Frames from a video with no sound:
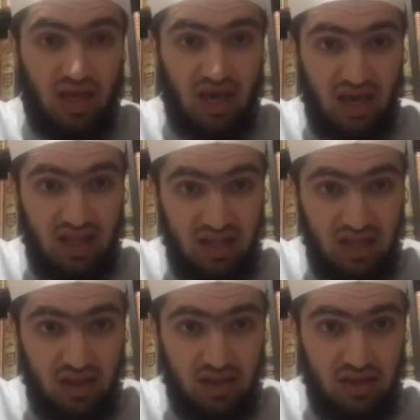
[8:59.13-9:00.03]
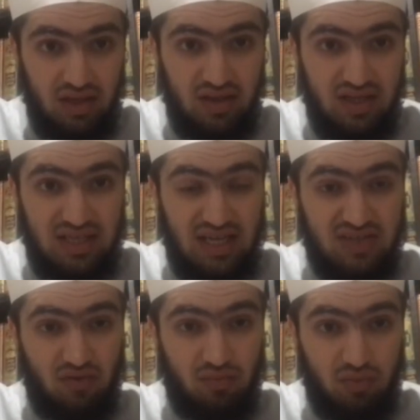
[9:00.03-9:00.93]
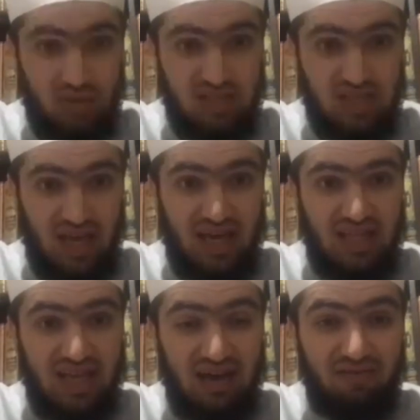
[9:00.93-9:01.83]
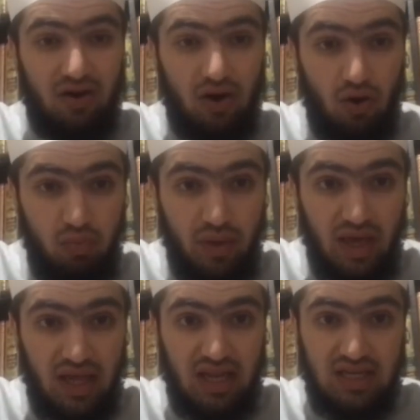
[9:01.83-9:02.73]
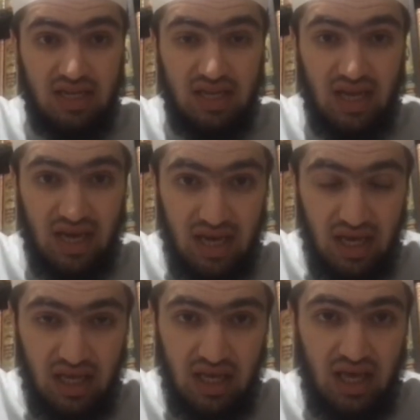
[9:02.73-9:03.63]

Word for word: in these last few moments and have hope in Allah